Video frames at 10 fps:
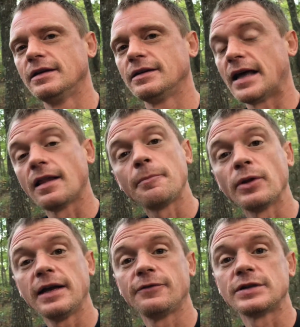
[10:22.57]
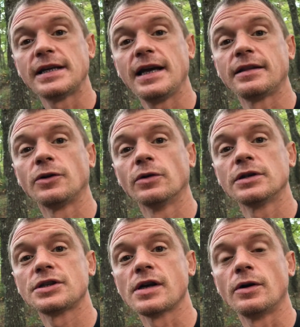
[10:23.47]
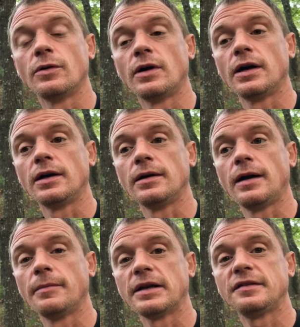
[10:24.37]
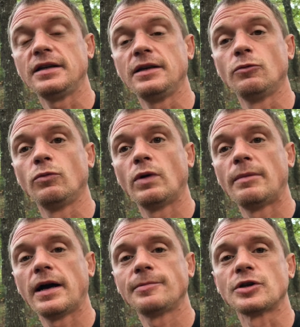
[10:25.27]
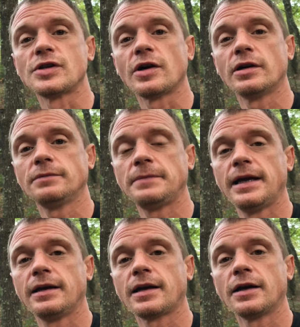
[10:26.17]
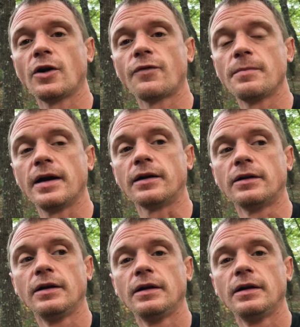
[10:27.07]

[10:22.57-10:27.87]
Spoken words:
Not a lot planned for today at the Gorge, so I'm gonna see what my options are and kind of go from there.